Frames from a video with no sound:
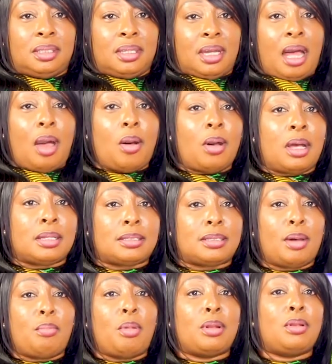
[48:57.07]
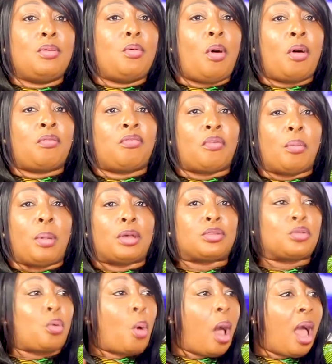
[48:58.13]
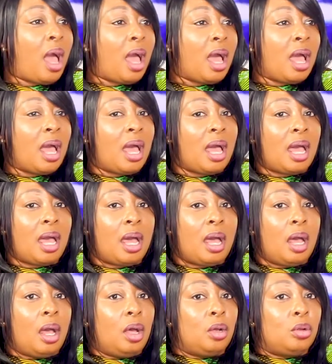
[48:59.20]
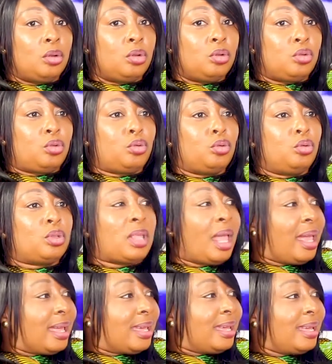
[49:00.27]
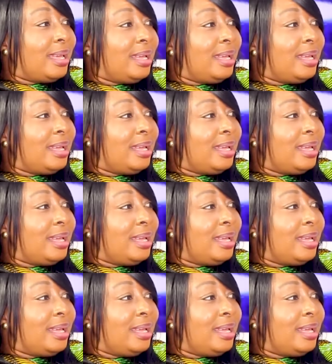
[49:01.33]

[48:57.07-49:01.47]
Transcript: How can somebody walk from Asokwa to Tech?